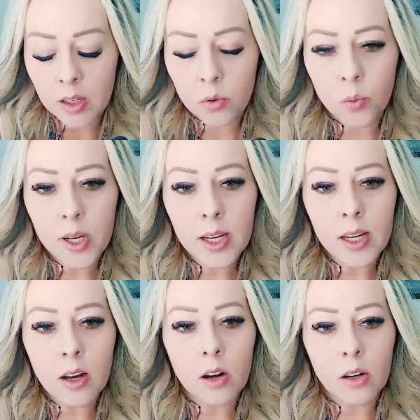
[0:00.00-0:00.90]

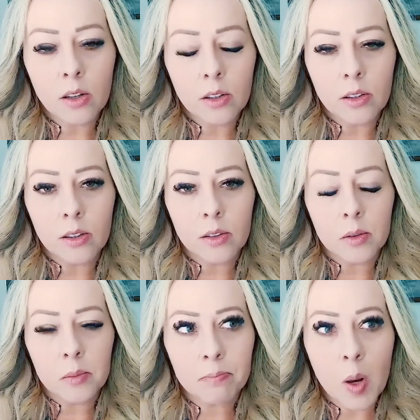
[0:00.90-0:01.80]
we are
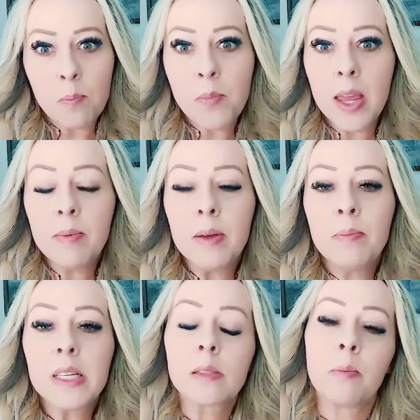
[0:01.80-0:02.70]
maybe
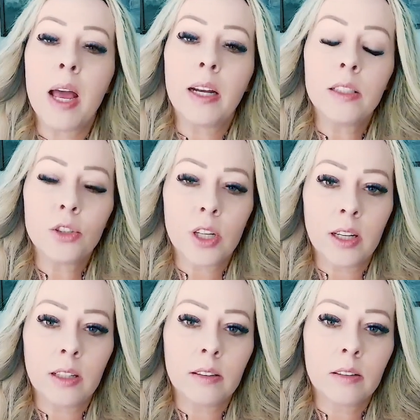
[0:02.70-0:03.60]

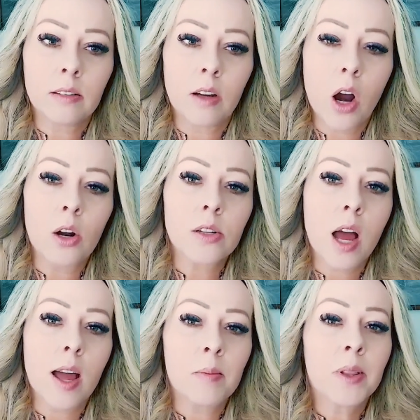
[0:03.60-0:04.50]
mismanaging our
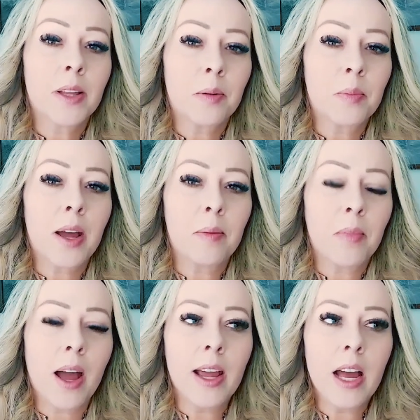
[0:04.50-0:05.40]
time a little bit.
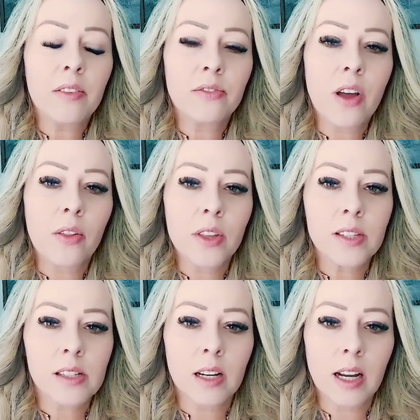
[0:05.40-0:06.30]
I have found
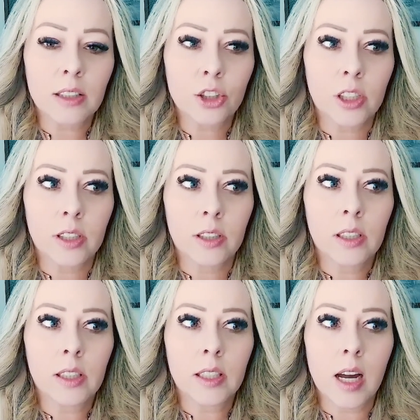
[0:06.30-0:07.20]
this connection
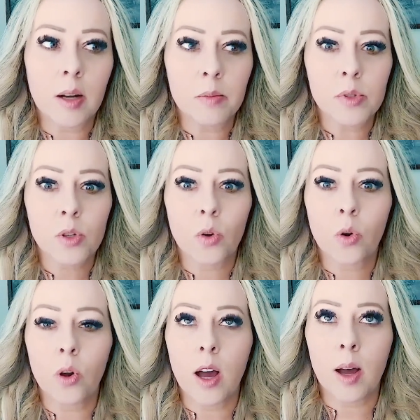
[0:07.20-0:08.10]
comes
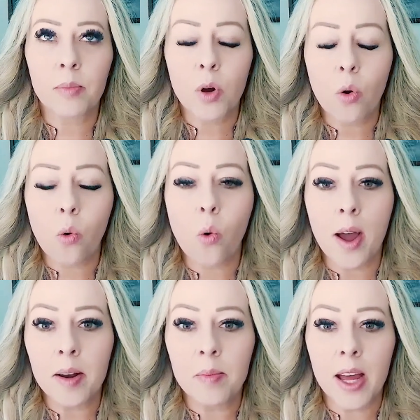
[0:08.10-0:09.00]
up
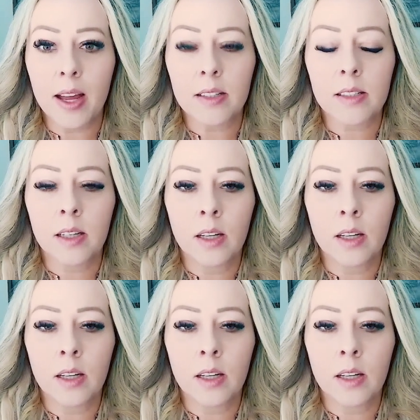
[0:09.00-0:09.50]
quite a bit,